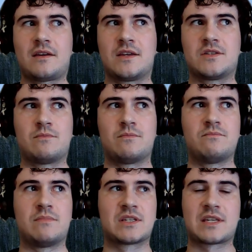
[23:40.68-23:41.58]
is a
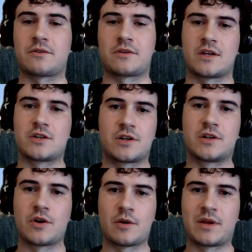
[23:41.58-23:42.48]
miscalculation
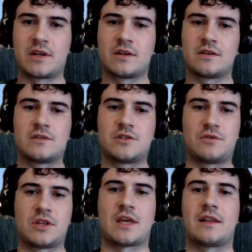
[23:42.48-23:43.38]
in your opinion? Do you
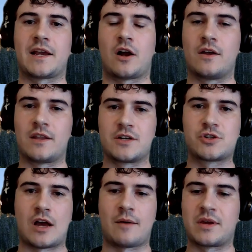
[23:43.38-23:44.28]
think that like online
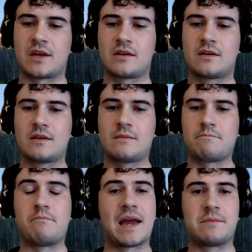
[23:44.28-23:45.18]
shopping
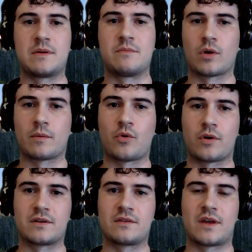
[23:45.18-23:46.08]
might be more
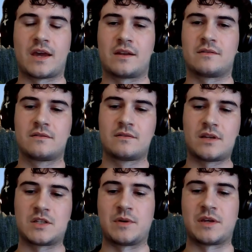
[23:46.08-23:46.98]
important than
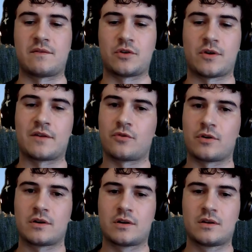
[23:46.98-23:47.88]
it's being given credit for?